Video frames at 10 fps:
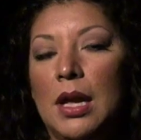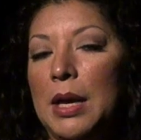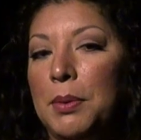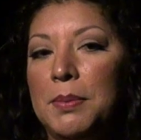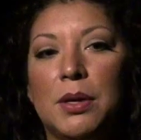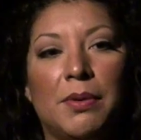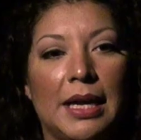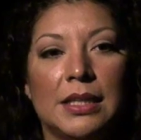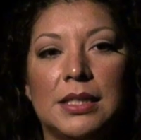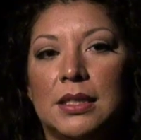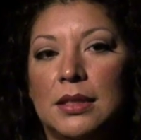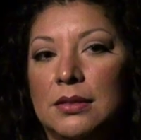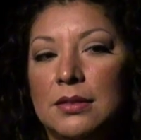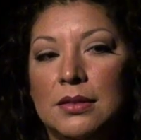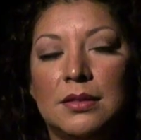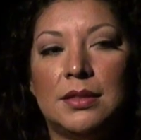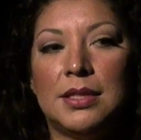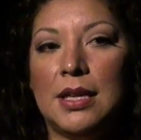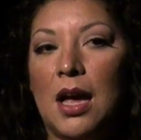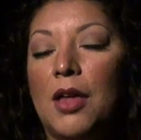It would be great to
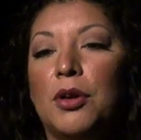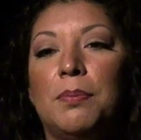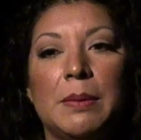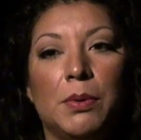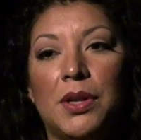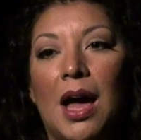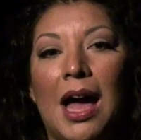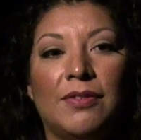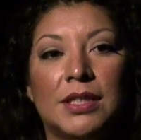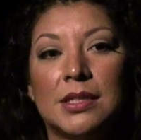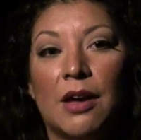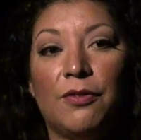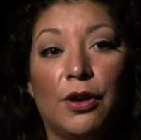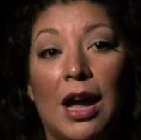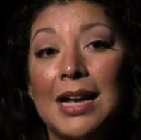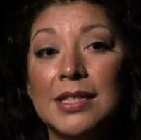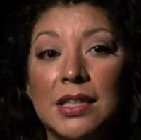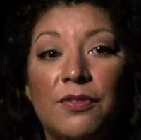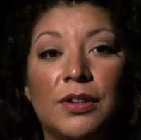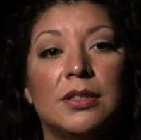see other people not have to suffer. I
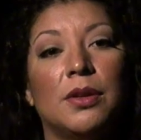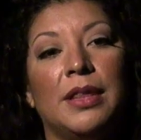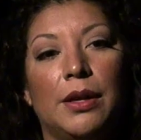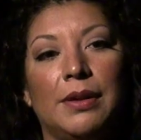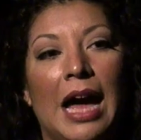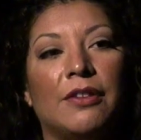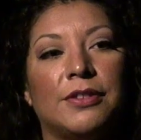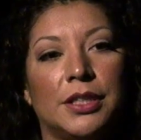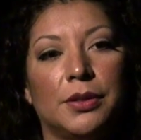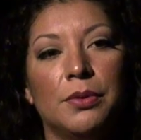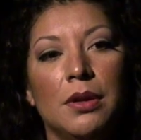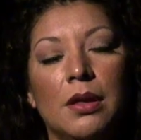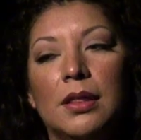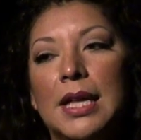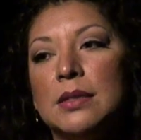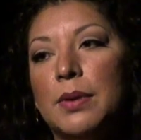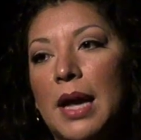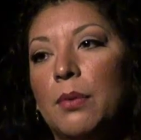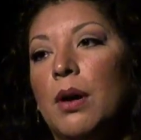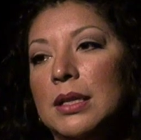suffered so they don't have to. That's what I
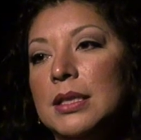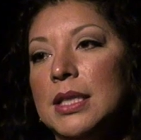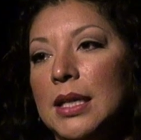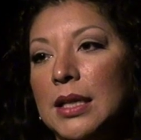want to see.